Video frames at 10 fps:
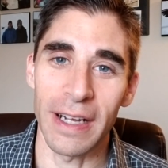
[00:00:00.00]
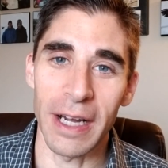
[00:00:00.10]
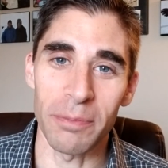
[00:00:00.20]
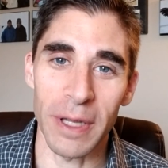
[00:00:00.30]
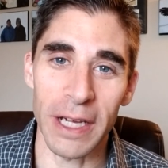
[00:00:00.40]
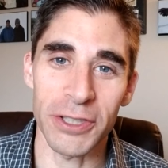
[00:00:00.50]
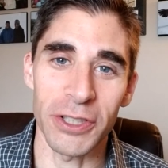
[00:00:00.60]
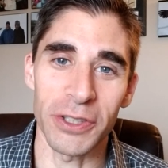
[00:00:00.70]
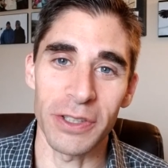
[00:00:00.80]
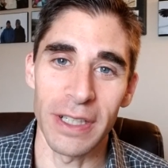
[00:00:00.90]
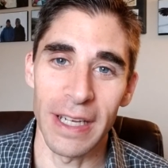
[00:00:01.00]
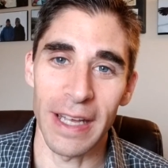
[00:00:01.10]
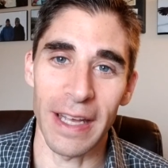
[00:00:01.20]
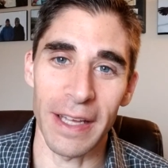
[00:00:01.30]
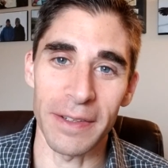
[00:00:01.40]
God bless you,
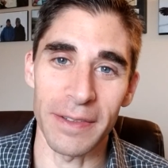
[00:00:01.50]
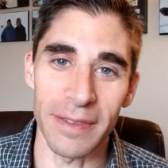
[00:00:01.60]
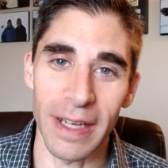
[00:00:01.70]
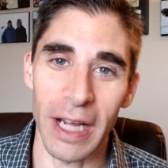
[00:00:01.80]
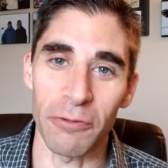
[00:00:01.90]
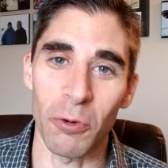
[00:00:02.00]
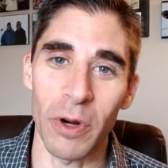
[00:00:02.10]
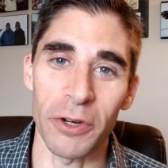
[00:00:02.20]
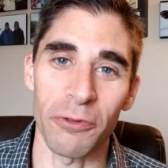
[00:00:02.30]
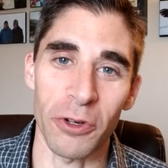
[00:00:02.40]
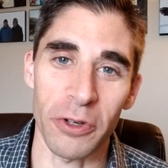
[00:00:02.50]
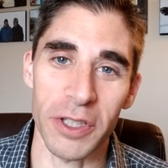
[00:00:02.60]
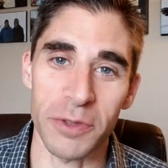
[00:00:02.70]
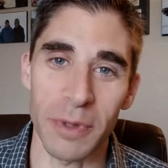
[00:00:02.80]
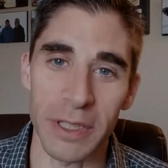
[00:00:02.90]
and have a wonderful
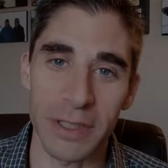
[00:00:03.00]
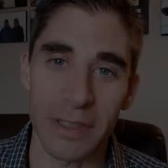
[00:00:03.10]
Christmas.